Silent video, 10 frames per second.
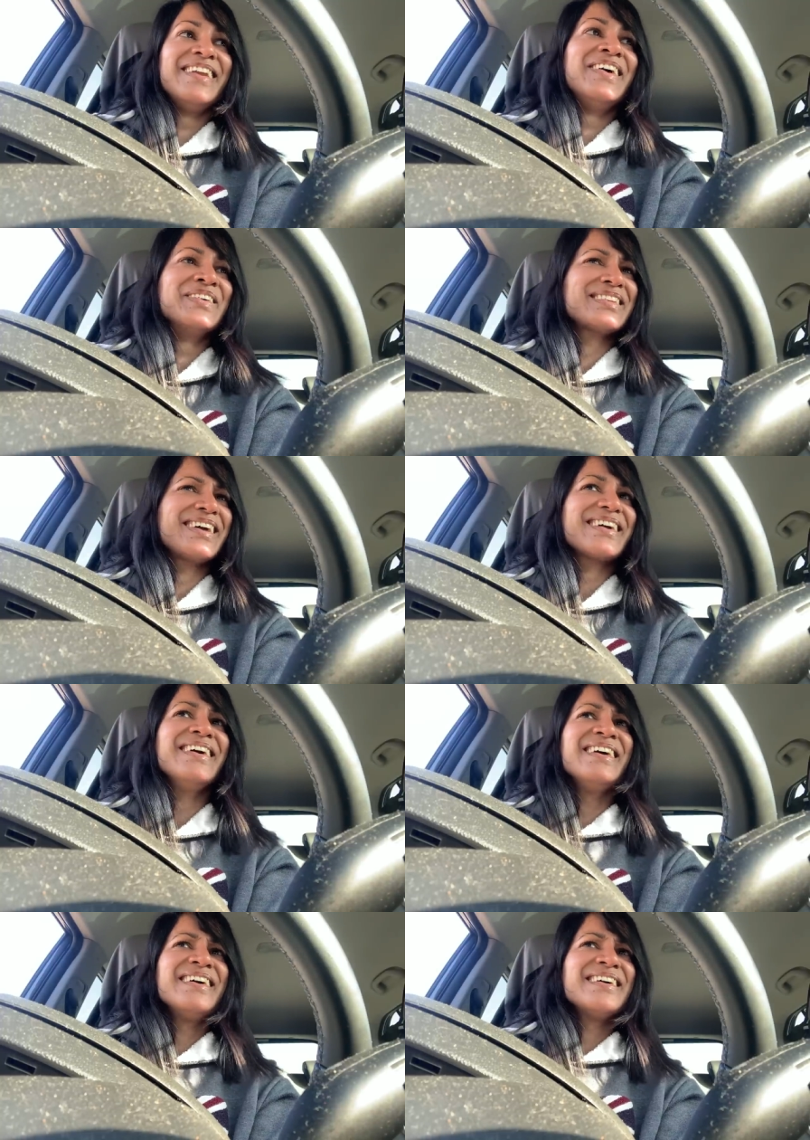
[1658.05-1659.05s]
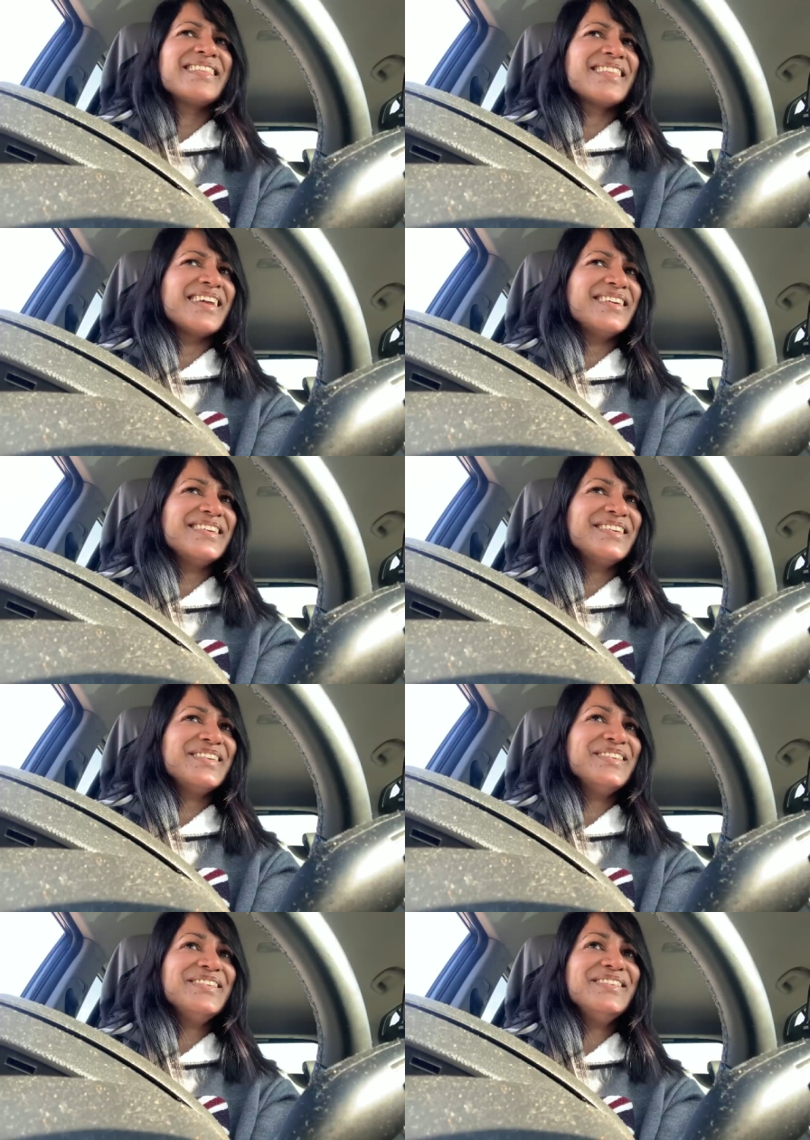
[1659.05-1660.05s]
I was like, thank
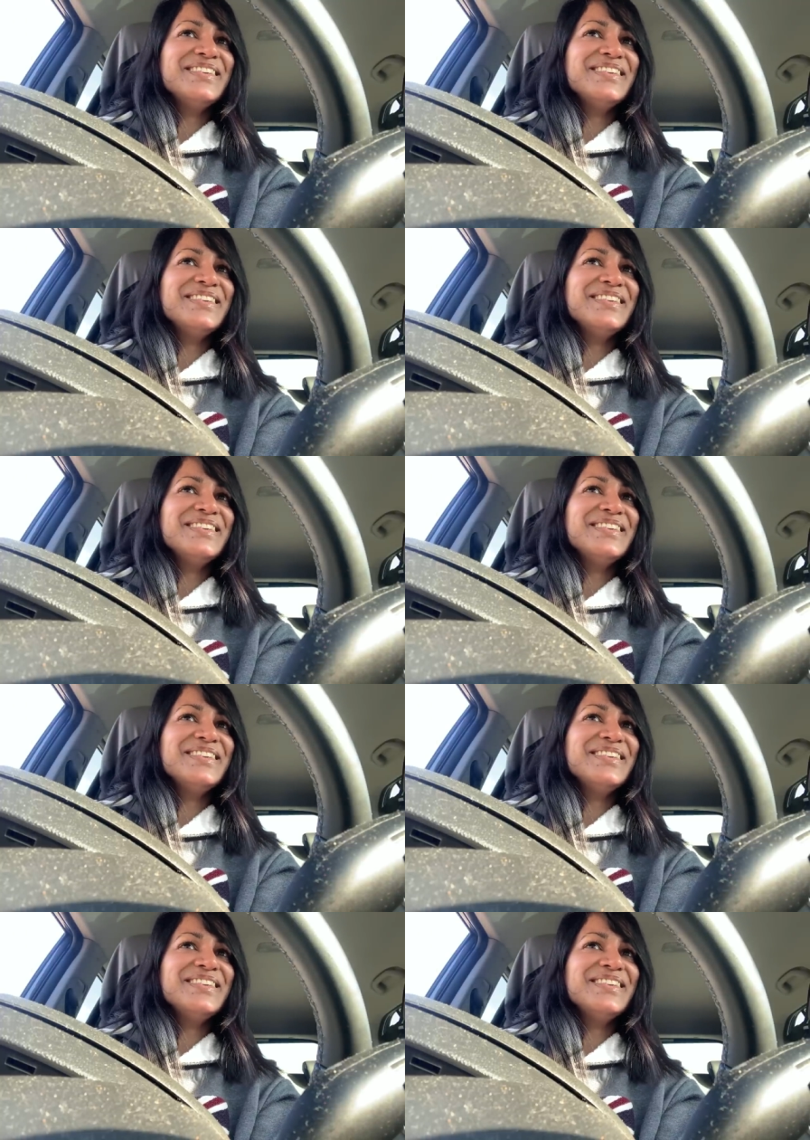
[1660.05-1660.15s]
you